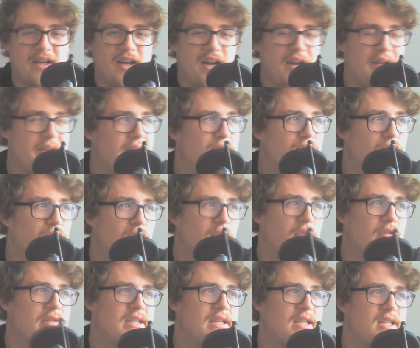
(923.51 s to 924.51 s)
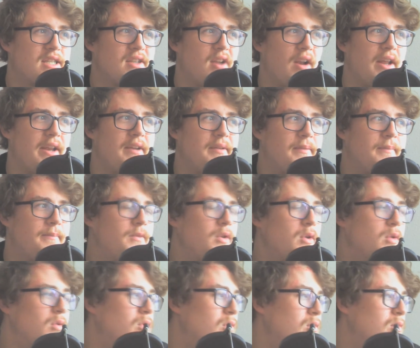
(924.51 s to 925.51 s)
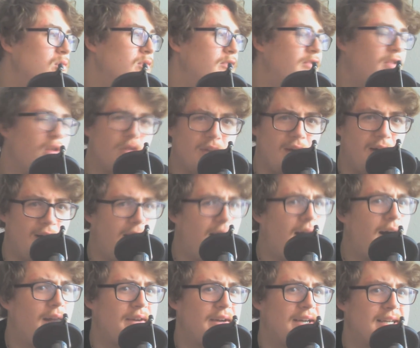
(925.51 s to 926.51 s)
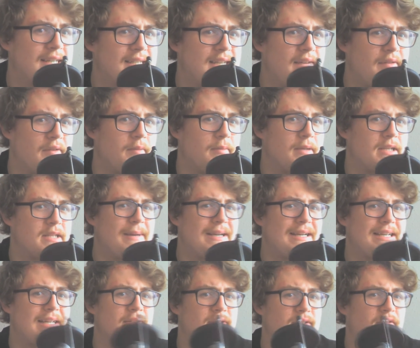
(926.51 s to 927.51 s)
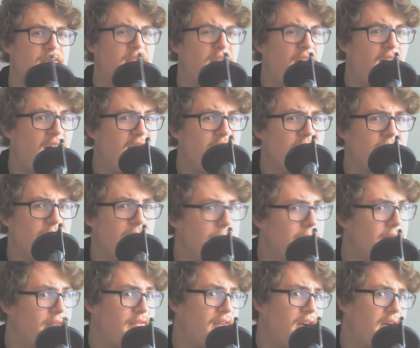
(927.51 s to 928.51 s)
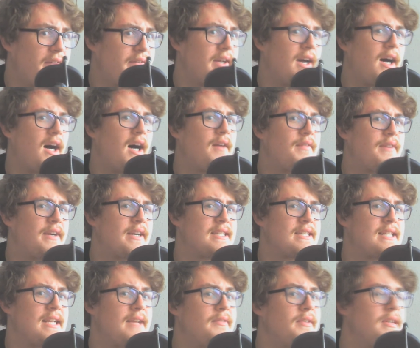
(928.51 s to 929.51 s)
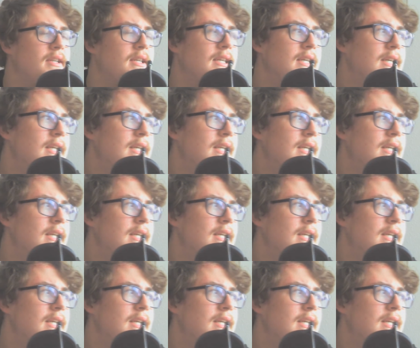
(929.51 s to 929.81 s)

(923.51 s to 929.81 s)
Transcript: I think Raw is a solid 4.5 out of 7, but SmackDown's a 5, maybe a 5.5 out of 7.